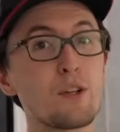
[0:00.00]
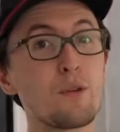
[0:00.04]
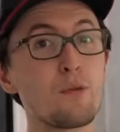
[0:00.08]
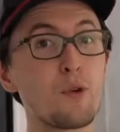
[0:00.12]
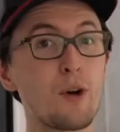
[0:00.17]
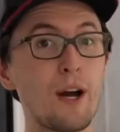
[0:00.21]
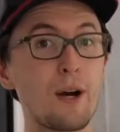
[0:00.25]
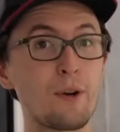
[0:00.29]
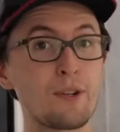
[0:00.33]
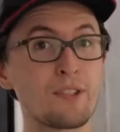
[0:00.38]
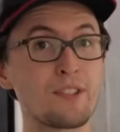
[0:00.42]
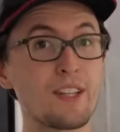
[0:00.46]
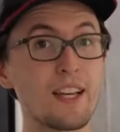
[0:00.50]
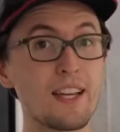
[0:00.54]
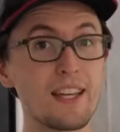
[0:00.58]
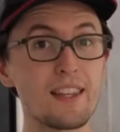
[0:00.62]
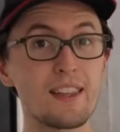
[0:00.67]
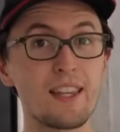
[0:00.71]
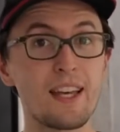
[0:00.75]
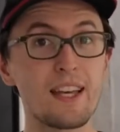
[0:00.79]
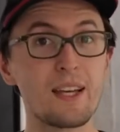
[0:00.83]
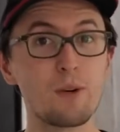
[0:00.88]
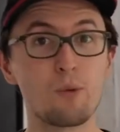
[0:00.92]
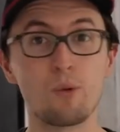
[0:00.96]
So for our
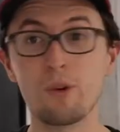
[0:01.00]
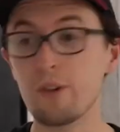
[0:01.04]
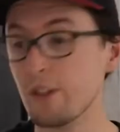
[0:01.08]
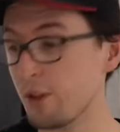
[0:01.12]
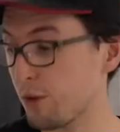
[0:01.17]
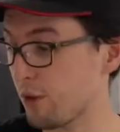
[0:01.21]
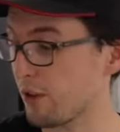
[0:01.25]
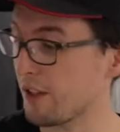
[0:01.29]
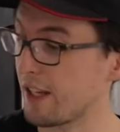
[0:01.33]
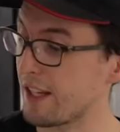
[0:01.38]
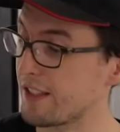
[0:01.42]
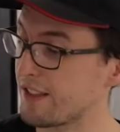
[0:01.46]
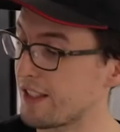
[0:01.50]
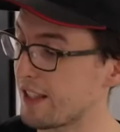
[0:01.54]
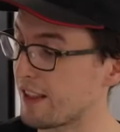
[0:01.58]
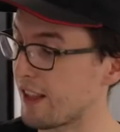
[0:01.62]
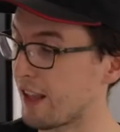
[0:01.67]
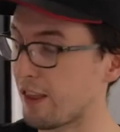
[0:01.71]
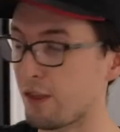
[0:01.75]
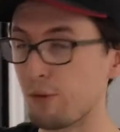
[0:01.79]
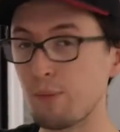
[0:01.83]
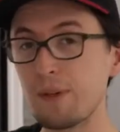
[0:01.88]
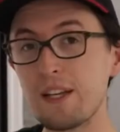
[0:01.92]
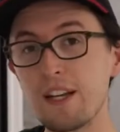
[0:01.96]
second light, we're utilizing
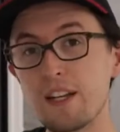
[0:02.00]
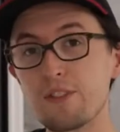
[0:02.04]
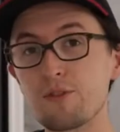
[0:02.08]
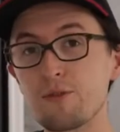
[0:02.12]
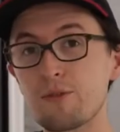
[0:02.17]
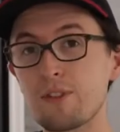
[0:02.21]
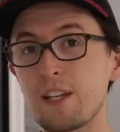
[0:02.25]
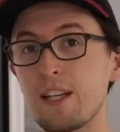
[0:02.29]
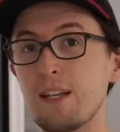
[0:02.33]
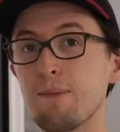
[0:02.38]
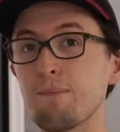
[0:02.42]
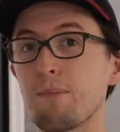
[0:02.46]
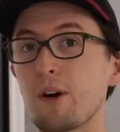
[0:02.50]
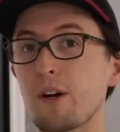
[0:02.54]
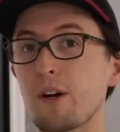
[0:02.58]
the 300D